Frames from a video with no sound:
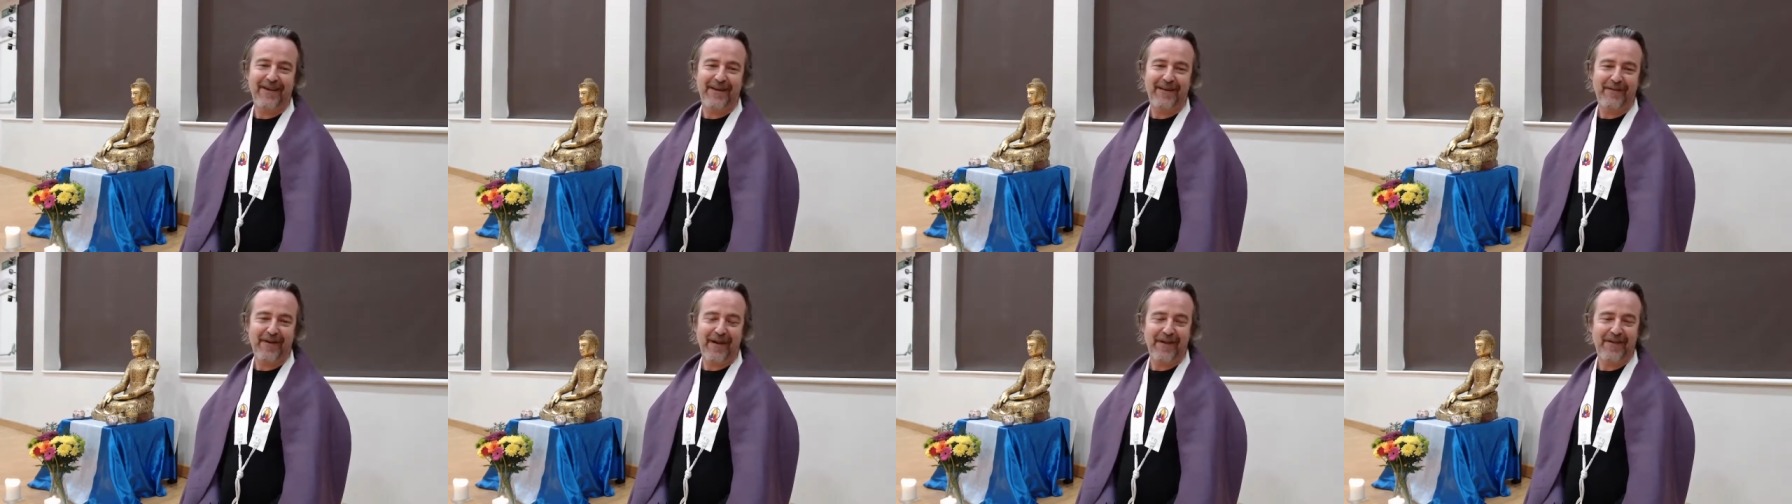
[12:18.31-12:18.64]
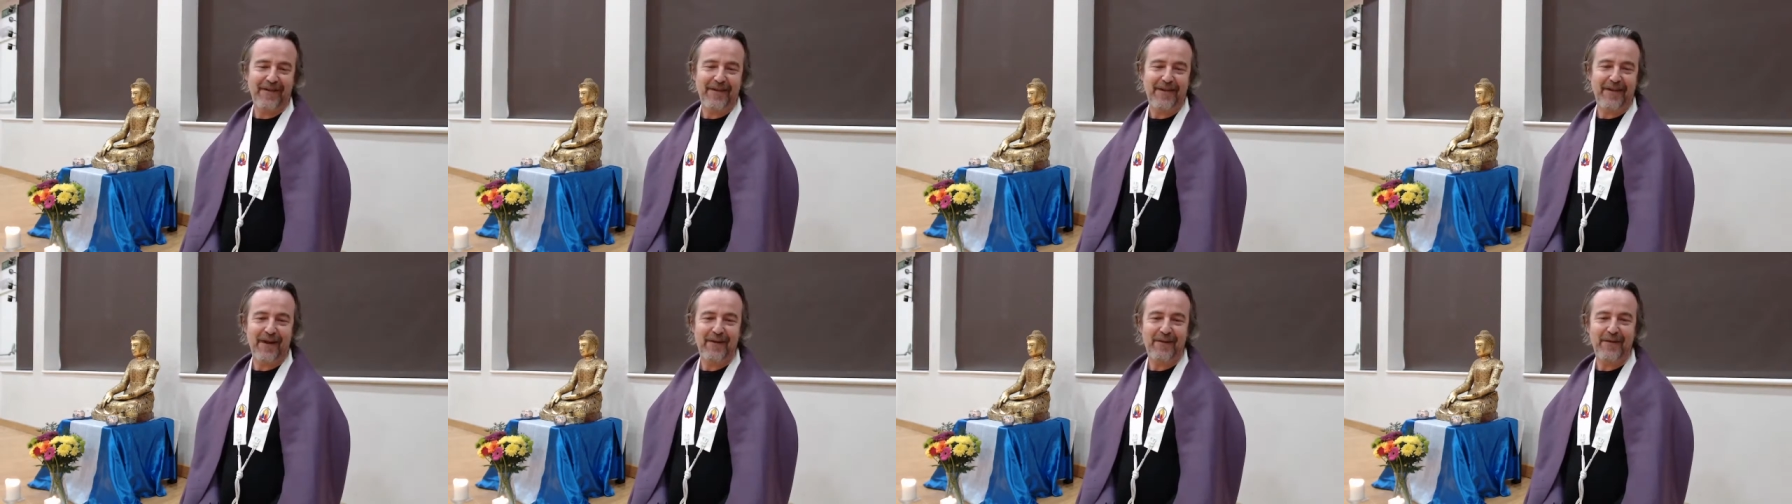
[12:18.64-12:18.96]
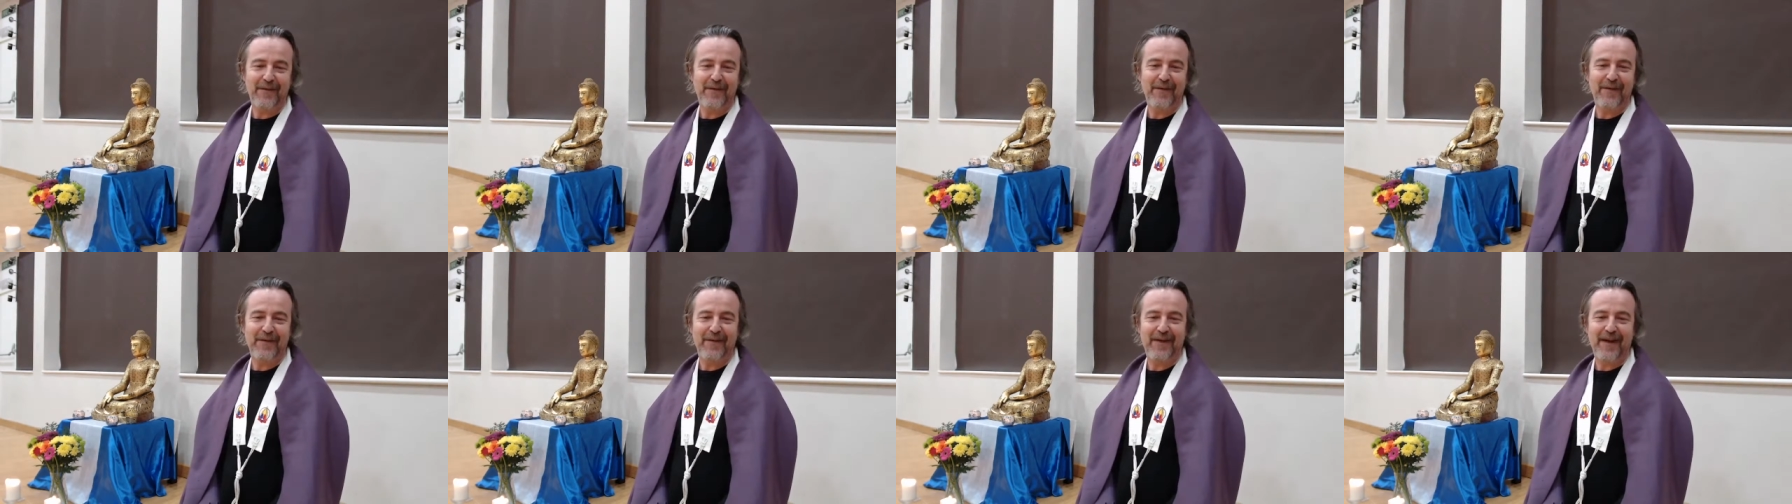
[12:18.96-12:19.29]
I think they're
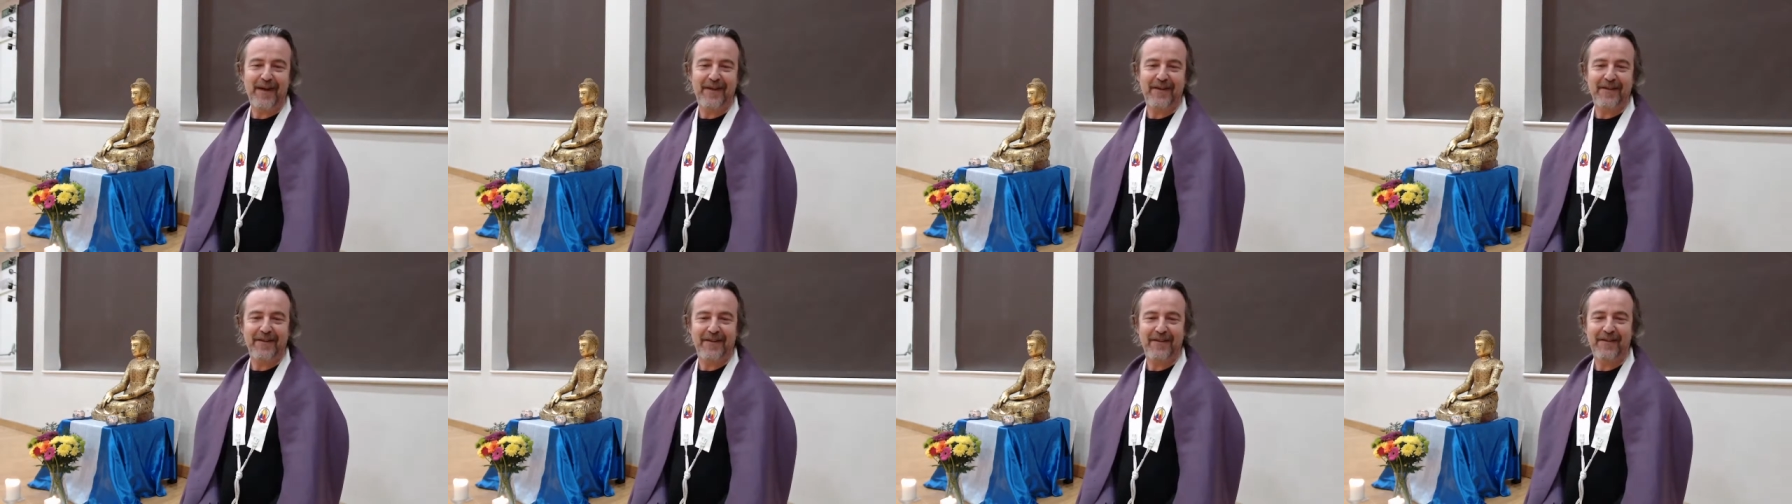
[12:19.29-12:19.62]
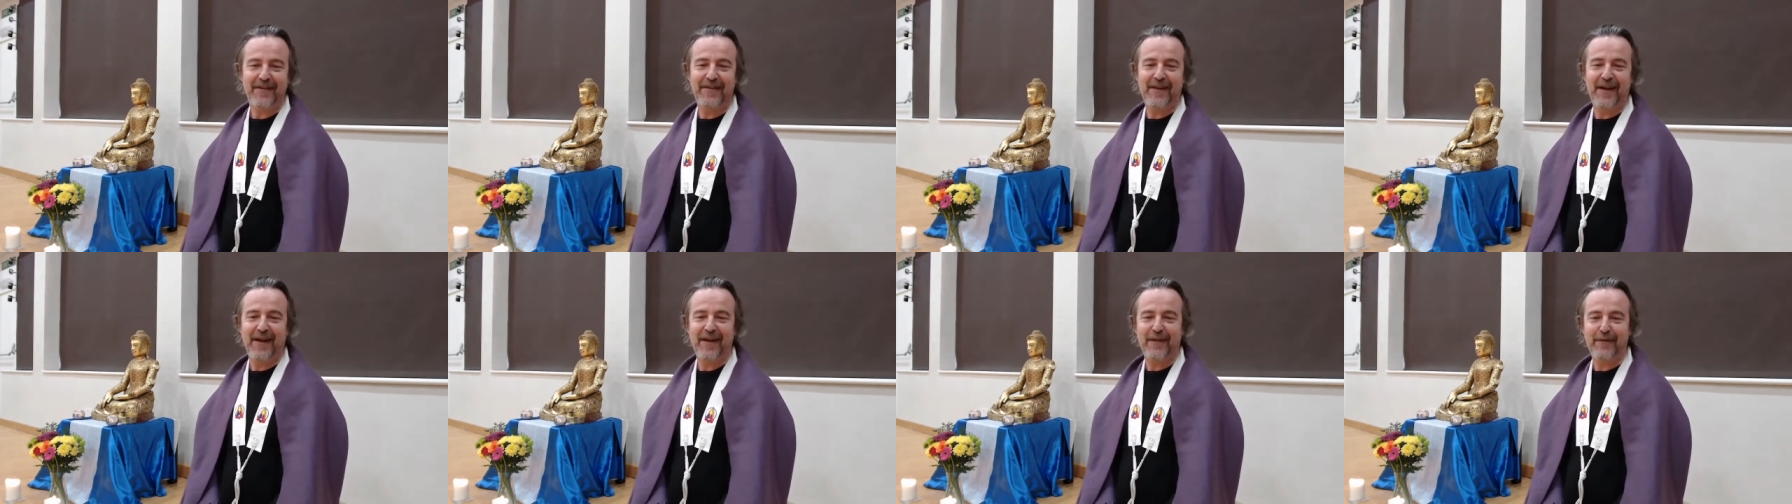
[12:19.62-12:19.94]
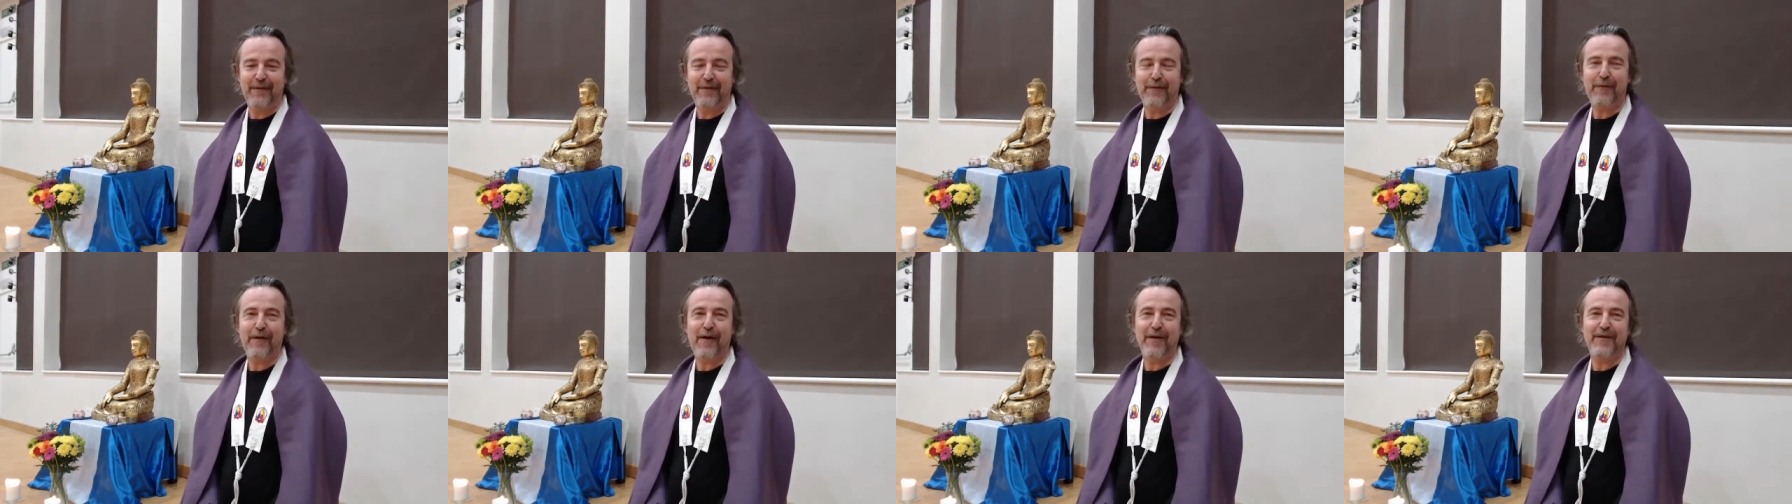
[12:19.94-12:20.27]
even saying this is like
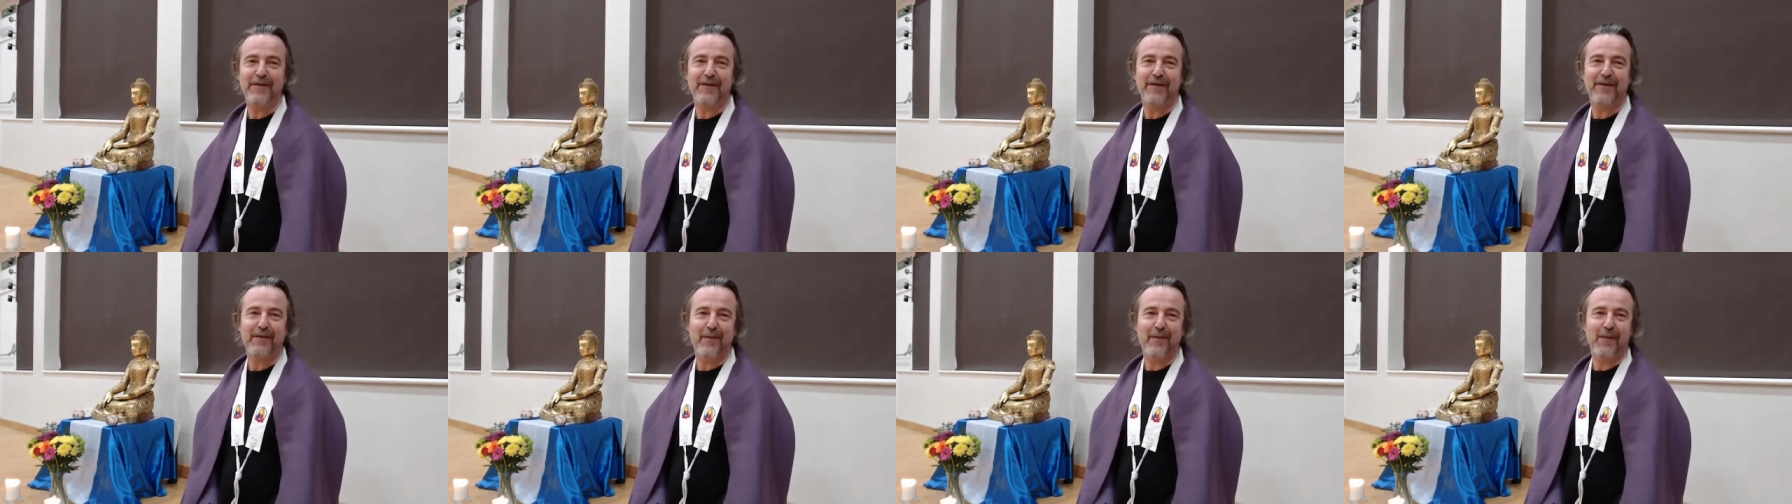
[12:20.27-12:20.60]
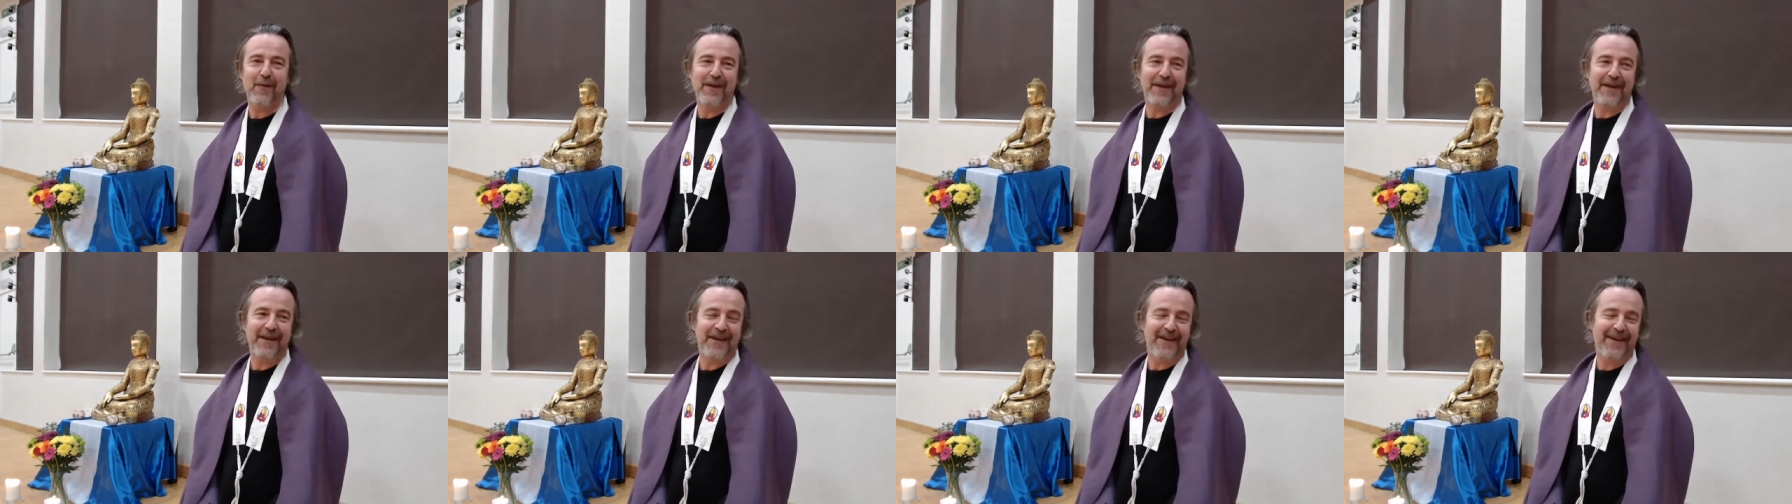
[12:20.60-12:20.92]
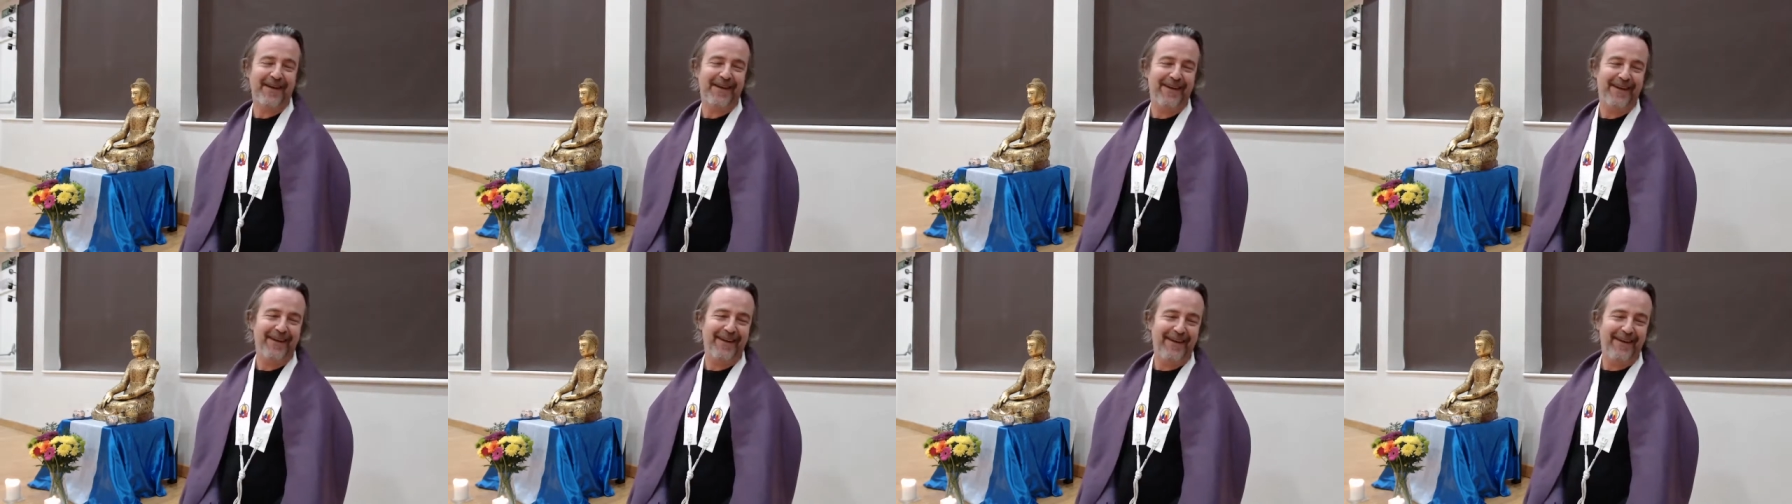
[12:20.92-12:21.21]
Freshers Week.